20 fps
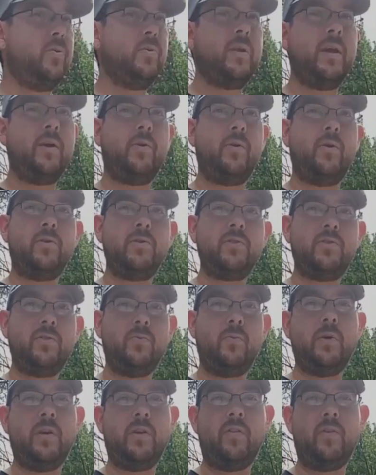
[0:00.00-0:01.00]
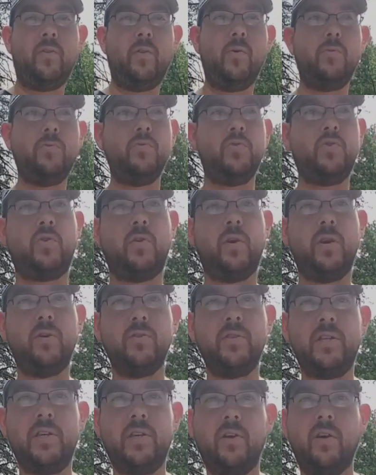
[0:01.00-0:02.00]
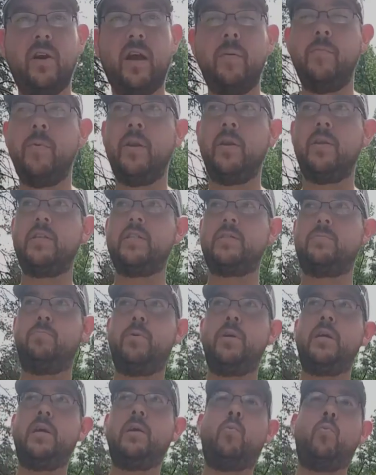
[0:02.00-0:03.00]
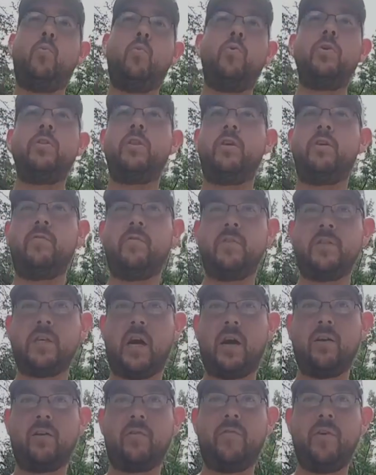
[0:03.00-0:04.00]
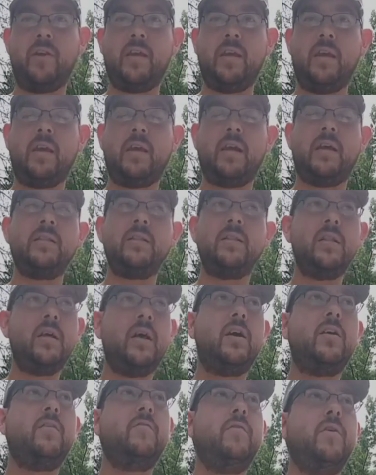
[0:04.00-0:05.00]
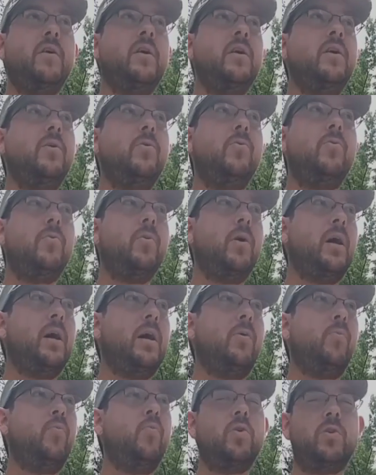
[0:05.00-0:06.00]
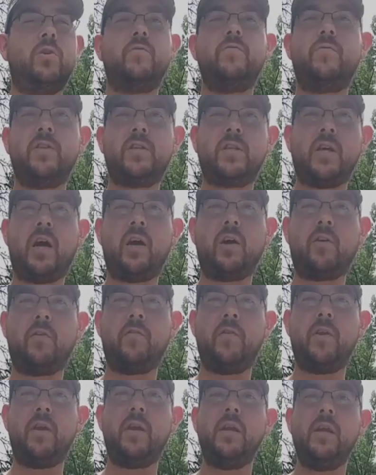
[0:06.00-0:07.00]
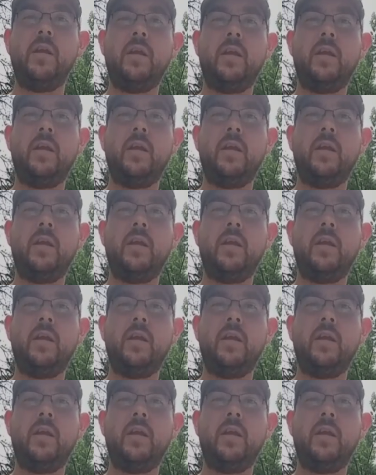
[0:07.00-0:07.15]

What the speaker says: down onto one of the local trails here. I've been on this big woodland photography kick. I love woodland photography.